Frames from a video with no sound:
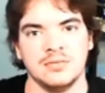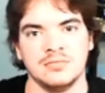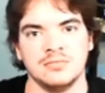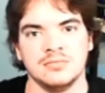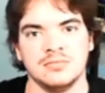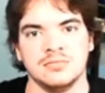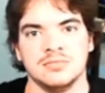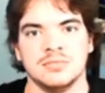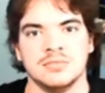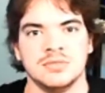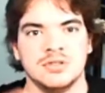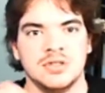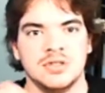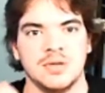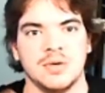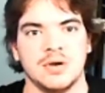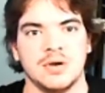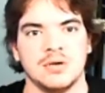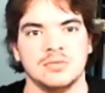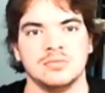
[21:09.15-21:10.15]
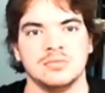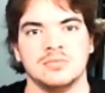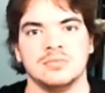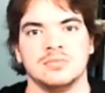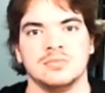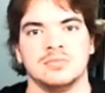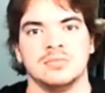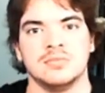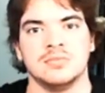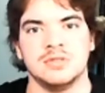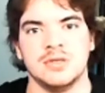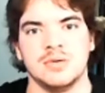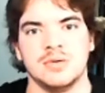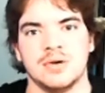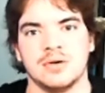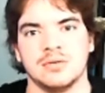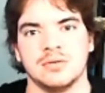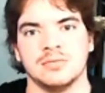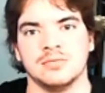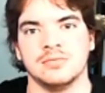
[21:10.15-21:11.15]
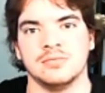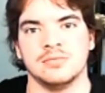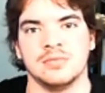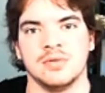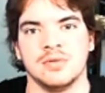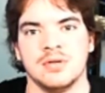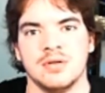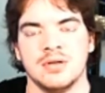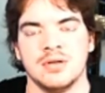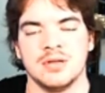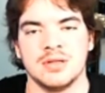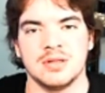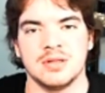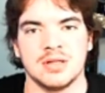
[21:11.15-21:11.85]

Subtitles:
1, 0, 0.